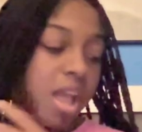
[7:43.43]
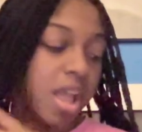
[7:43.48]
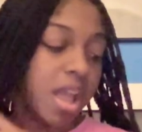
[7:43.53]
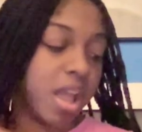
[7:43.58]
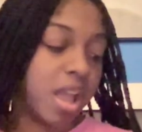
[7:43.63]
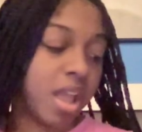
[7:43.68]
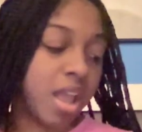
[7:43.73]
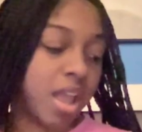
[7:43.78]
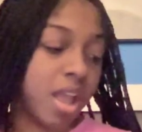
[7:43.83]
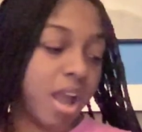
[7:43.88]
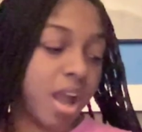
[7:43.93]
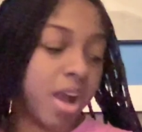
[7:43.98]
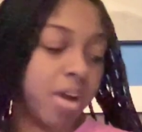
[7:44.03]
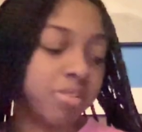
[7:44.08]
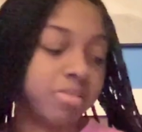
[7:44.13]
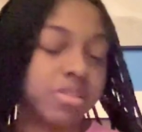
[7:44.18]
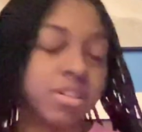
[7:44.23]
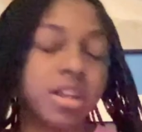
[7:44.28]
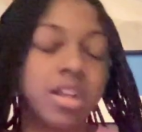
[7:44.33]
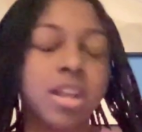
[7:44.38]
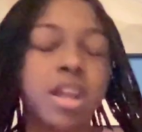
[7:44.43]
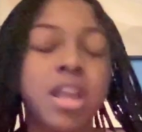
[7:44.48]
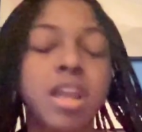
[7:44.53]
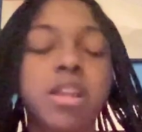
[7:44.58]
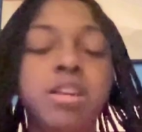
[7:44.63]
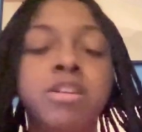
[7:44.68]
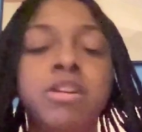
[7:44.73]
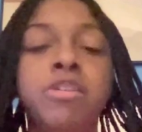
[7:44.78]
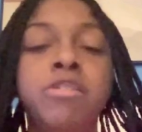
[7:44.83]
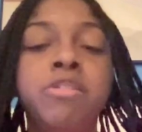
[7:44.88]
And I was like,
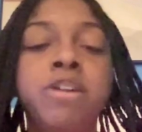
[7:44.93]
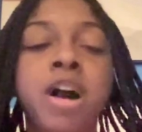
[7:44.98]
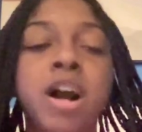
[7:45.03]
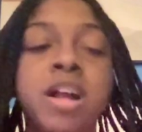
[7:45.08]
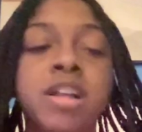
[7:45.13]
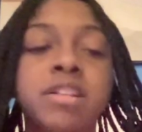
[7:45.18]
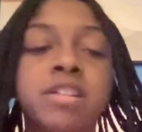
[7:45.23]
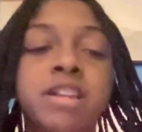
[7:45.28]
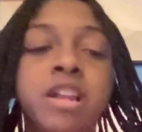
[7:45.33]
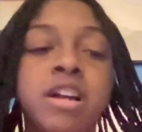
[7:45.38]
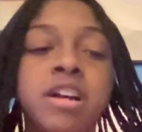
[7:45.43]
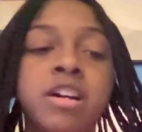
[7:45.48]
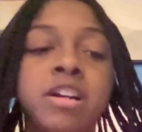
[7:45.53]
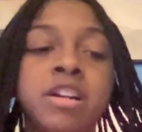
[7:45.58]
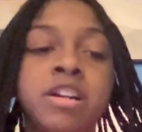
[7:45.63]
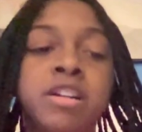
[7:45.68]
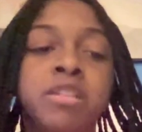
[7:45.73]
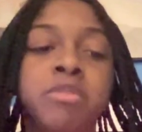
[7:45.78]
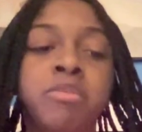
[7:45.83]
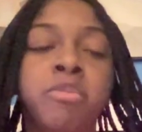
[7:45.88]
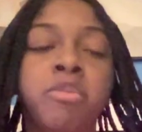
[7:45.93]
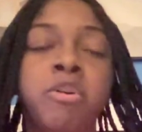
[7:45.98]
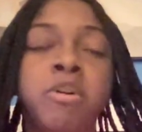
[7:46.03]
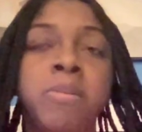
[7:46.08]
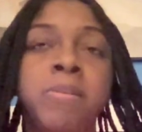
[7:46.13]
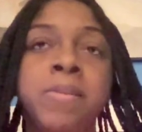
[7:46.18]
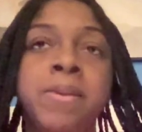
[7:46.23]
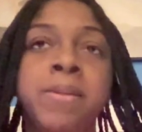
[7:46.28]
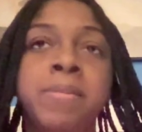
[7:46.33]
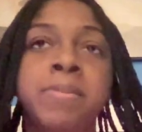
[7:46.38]
no guy's not gonna
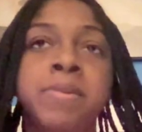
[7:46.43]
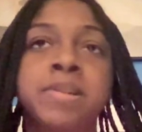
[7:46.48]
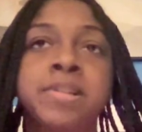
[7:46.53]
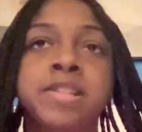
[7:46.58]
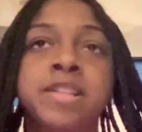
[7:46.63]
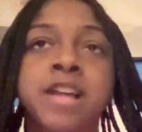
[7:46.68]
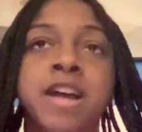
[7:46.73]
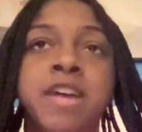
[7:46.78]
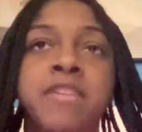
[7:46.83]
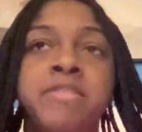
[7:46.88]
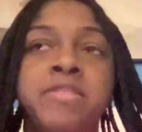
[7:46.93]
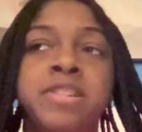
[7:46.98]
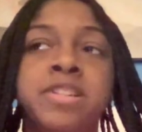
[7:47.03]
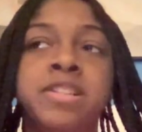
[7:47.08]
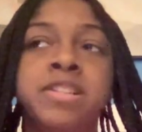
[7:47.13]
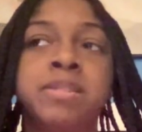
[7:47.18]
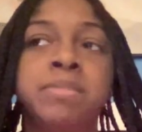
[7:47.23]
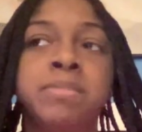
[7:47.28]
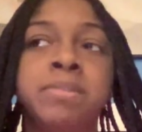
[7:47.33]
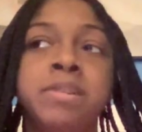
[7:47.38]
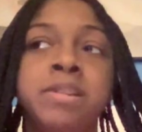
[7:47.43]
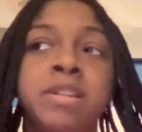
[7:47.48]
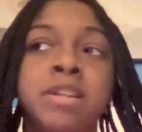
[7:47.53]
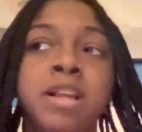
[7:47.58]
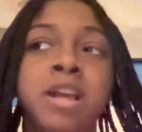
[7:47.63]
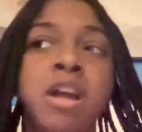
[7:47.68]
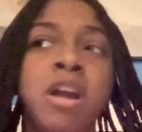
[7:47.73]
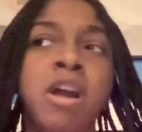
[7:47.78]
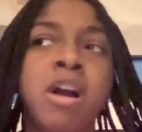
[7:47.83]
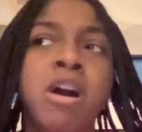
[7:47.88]
want me because I have a disability
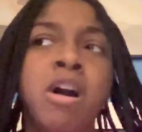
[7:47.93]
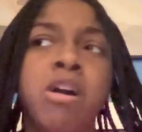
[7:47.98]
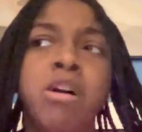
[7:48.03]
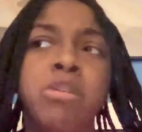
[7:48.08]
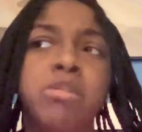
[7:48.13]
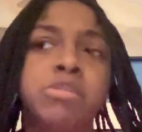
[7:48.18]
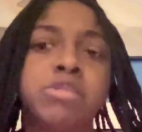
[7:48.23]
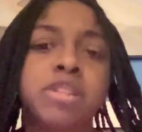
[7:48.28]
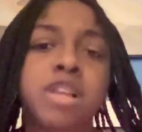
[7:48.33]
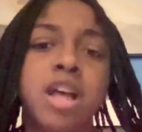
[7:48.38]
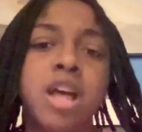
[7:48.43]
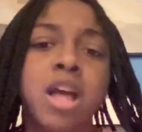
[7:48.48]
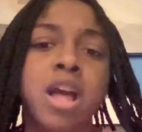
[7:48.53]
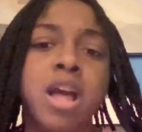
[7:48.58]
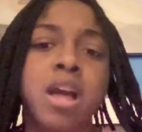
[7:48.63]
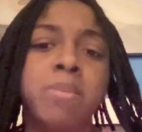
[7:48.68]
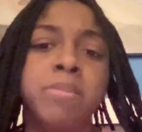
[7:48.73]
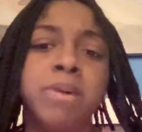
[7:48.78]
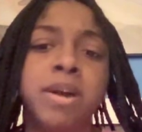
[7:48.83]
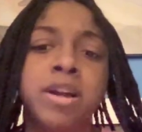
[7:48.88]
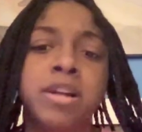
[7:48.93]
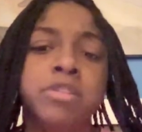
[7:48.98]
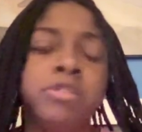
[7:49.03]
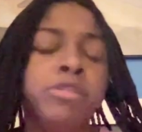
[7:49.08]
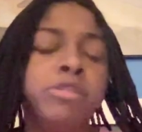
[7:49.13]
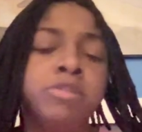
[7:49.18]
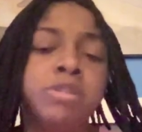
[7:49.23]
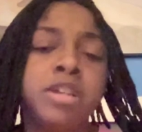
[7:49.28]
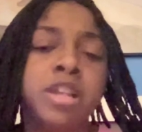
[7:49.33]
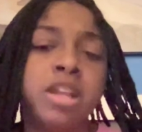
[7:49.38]
whole time a
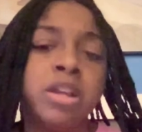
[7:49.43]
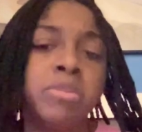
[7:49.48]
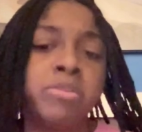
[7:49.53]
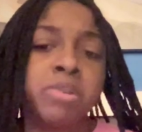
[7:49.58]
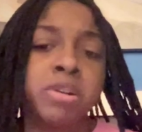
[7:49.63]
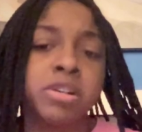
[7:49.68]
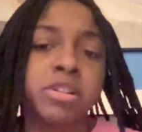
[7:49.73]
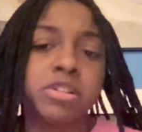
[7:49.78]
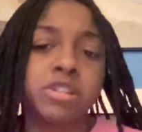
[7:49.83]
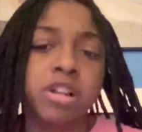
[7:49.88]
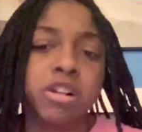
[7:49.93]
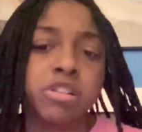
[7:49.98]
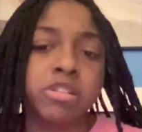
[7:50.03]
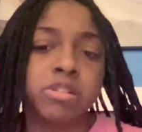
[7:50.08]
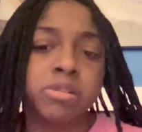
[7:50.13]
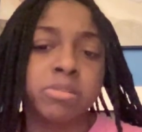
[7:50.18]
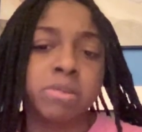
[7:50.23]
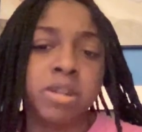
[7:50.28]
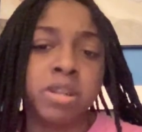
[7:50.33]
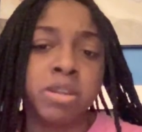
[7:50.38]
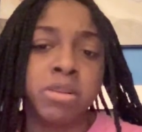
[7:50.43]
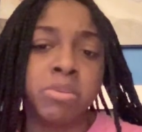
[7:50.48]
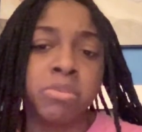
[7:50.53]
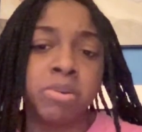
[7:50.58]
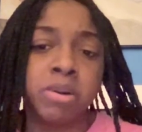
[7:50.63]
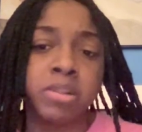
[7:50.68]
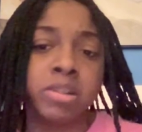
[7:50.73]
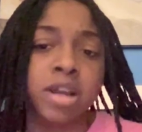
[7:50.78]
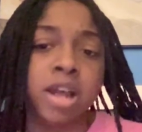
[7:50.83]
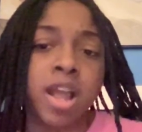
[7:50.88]
dude did want to talk to me,
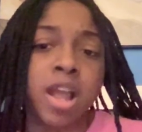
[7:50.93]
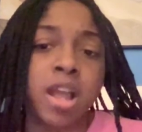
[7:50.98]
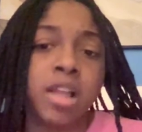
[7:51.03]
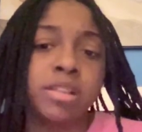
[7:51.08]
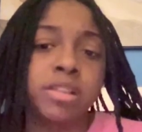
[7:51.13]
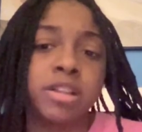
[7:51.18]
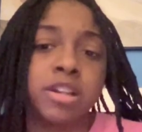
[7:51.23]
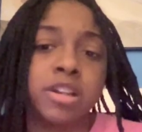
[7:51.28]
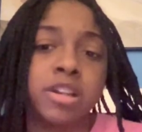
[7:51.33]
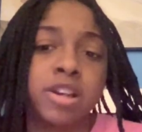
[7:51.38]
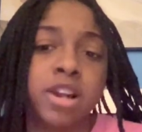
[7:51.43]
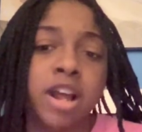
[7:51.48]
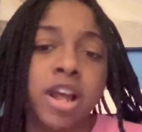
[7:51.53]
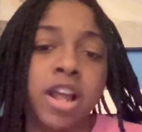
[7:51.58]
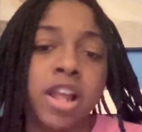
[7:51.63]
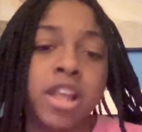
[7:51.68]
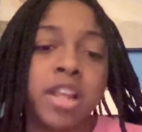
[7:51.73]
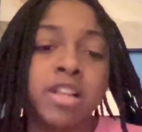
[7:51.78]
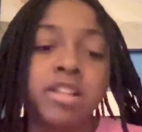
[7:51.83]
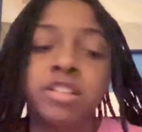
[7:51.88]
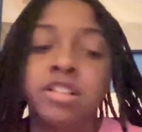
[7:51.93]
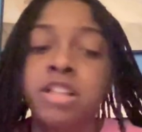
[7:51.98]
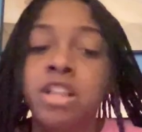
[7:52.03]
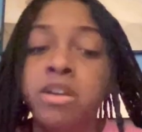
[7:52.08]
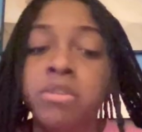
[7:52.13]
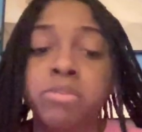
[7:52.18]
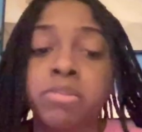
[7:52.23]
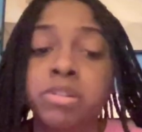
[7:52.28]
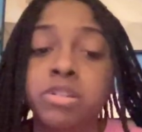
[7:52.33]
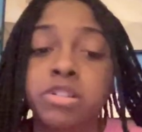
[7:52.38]
whether I had that or not. He
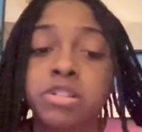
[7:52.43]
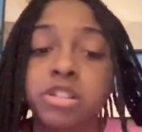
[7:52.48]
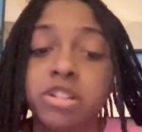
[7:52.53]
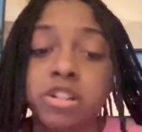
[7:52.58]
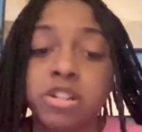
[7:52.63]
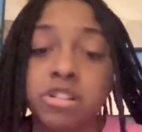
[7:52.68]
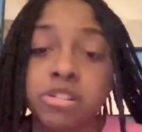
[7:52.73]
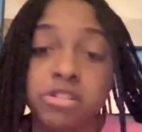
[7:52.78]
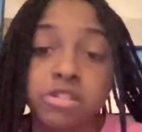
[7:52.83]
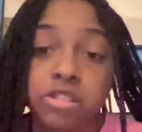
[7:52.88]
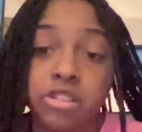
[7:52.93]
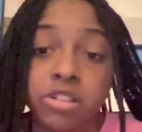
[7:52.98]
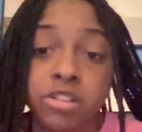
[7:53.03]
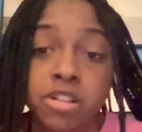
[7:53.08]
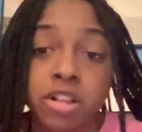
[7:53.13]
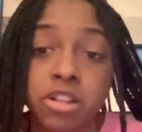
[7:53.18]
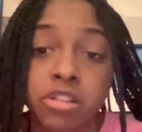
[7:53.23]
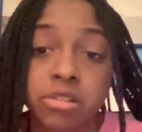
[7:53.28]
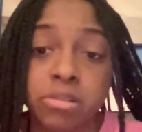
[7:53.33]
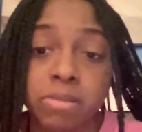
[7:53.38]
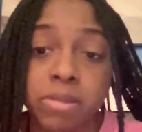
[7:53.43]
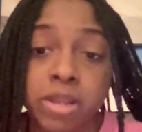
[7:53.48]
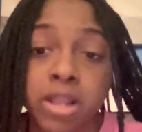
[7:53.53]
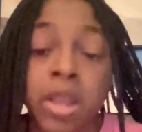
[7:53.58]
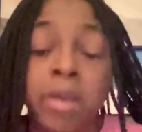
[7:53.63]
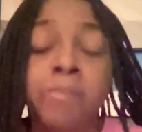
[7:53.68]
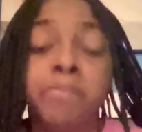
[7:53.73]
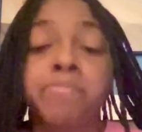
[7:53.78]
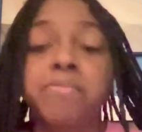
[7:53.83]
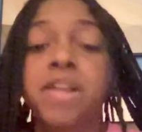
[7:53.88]
still wanted to, to talk to me.
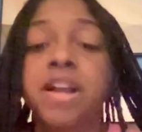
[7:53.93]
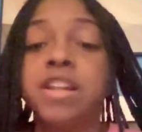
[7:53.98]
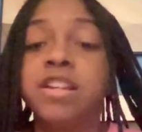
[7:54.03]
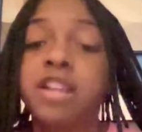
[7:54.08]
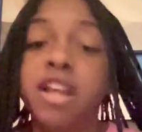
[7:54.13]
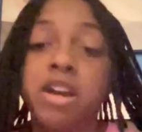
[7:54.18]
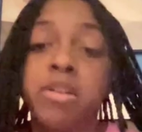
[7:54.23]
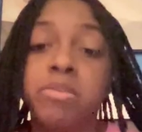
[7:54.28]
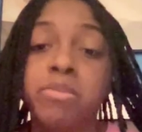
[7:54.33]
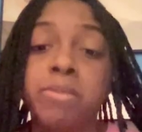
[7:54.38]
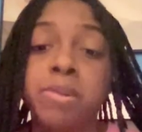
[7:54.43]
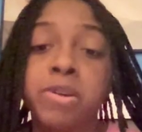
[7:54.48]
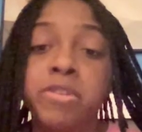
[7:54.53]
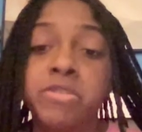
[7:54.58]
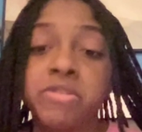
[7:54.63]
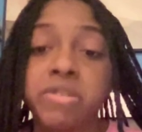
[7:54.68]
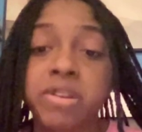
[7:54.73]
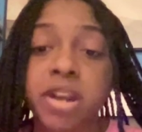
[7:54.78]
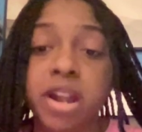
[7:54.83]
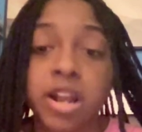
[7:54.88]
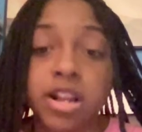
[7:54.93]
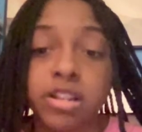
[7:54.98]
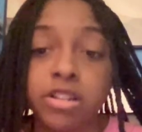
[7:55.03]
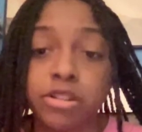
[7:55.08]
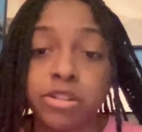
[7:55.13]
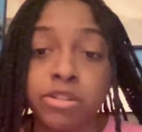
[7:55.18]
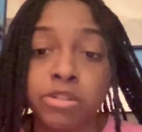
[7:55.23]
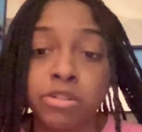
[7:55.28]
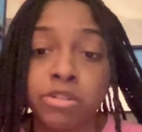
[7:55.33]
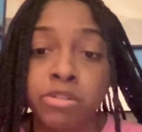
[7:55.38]
I did have a boyfriend in high
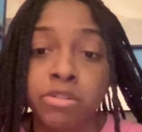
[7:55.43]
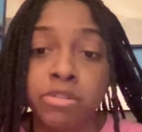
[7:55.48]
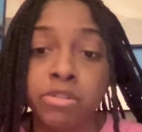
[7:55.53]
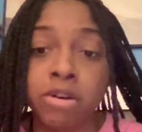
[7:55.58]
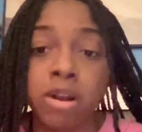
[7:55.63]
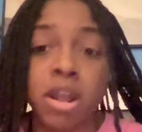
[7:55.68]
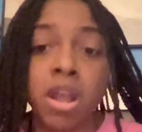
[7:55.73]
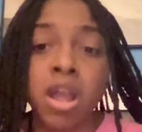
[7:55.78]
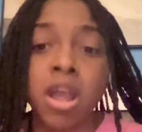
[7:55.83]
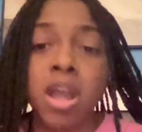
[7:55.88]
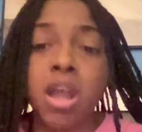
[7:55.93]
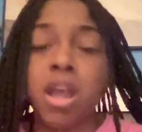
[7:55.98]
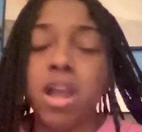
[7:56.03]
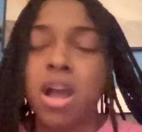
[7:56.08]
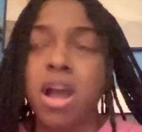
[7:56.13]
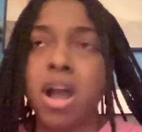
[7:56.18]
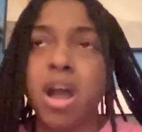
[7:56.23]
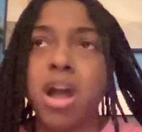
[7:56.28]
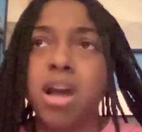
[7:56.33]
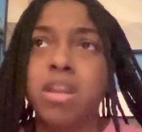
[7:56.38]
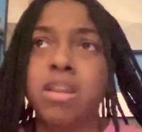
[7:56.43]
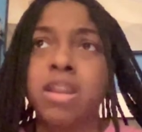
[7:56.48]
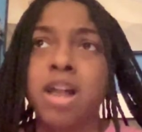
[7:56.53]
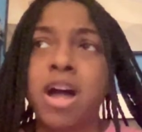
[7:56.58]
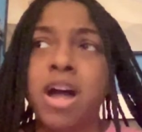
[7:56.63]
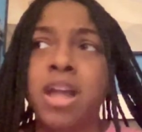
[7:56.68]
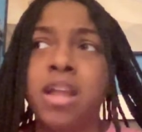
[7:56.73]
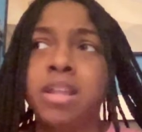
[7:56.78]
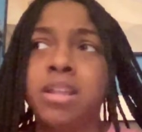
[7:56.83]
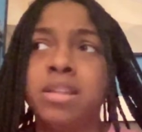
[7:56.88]
school,
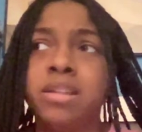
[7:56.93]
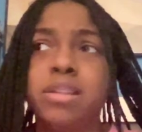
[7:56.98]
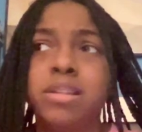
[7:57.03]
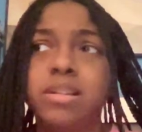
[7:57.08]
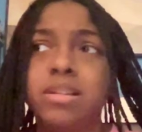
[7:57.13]
like,